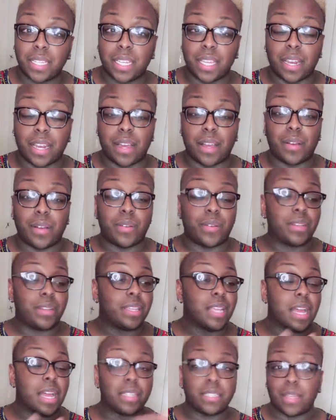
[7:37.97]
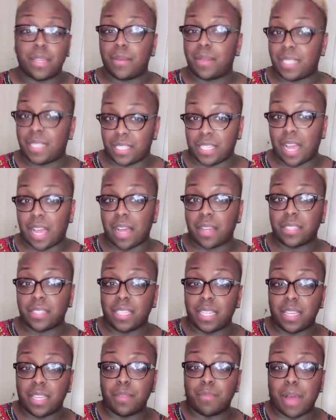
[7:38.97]
You know, did y'all
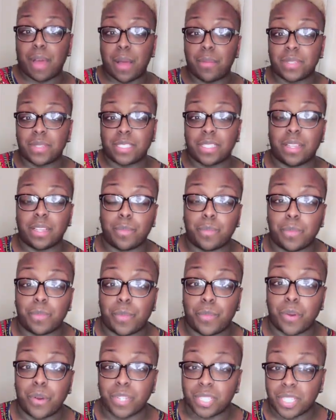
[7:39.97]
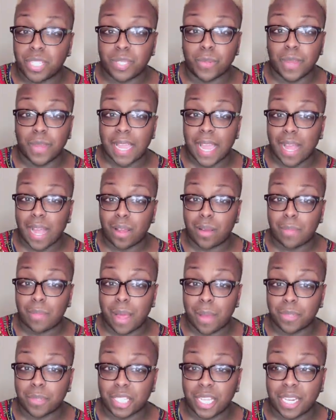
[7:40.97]
see Mama's Porsha swing out on
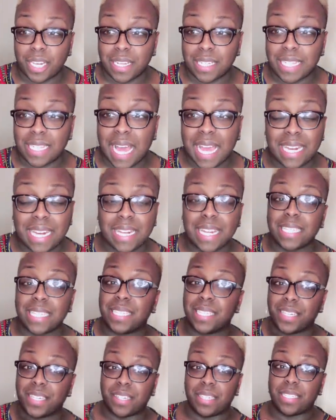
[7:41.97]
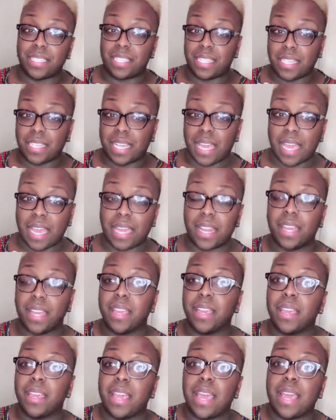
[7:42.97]
Mama Gina? Because I didn't necessarily see that.
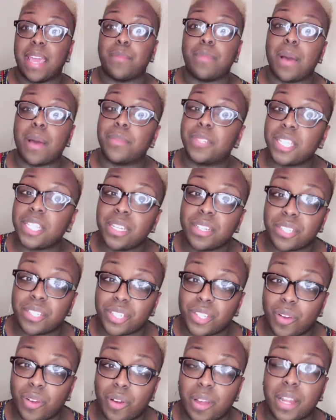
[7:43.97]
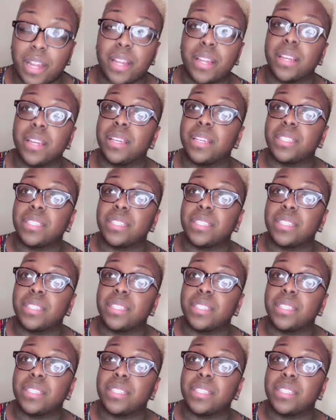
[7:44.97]
And Mama Gina's short.